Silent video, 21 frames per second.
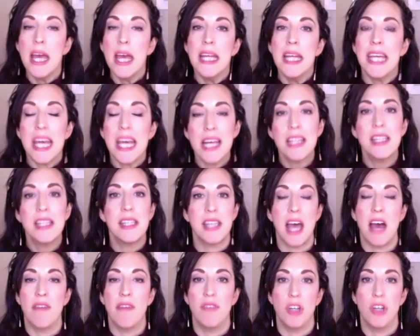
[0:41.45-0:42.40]
Dan
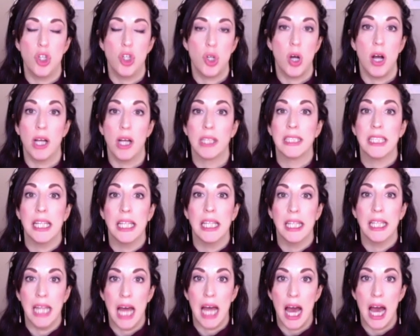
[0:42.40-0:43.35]
Savage talks a
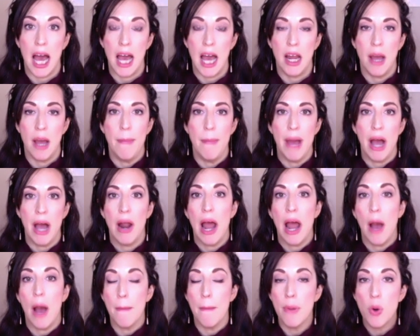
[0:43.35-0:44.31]
lot about
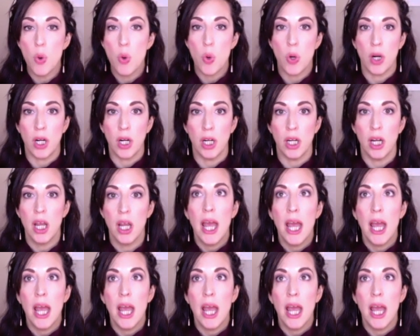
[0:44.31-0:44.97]
how porn